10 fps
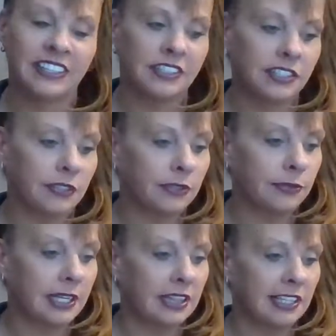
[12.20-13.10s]

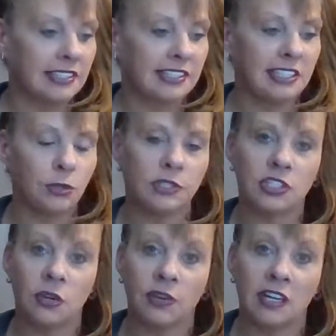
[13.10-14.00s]
So let's see what's
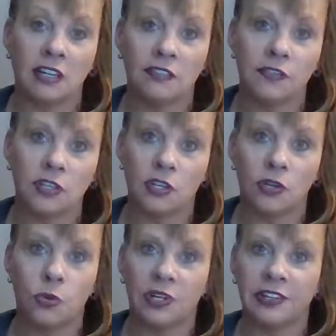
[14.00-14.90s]
going on for
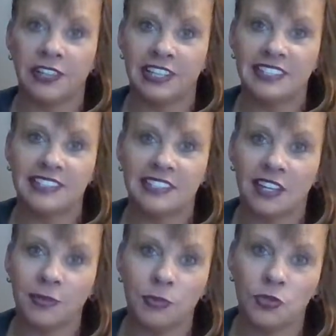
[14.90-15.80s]
Aquarius,
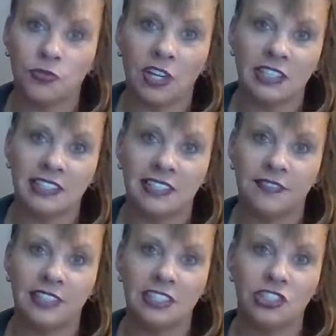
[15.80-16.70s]
Sun, Moon, Rising,
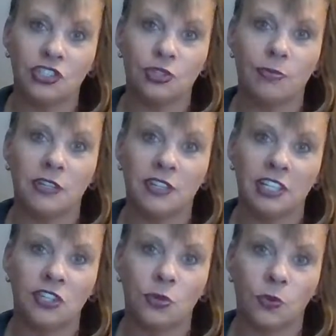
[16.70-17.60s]
Venus, Jupiter,
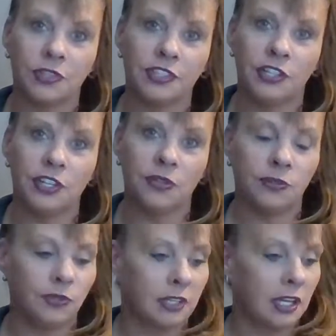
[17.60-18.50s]
and North
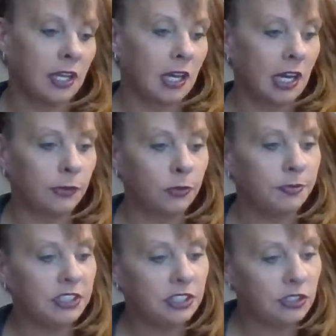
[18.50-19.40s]
Node. I will
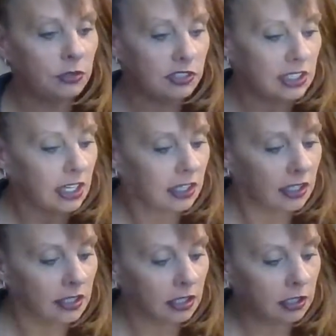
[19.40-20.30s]
be
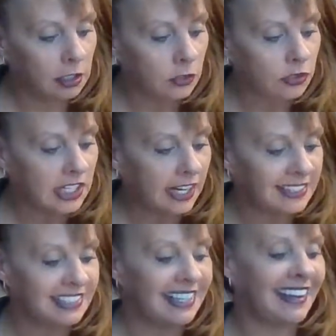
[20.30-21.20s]
using a new deck
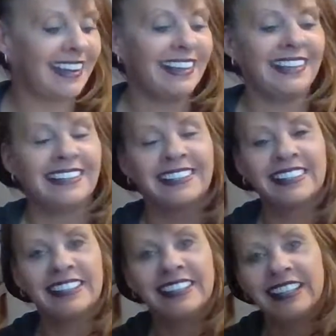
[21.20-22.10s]
today
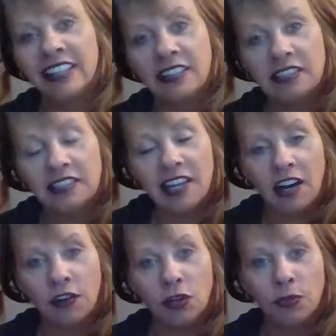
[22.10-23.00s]
the
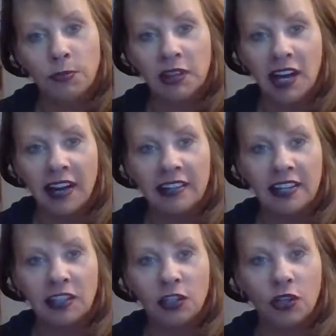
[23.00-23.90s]
Tarot Black
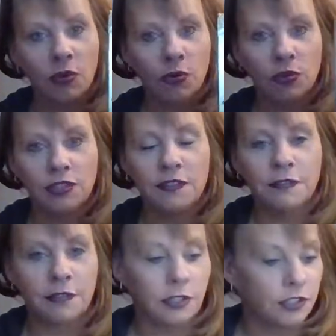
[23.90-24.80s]
and Gold
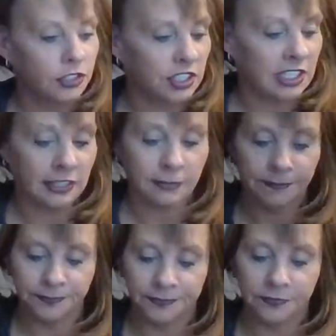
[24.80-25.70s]
version.
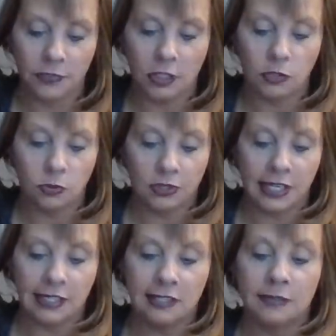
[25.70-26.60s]
Very cool deck.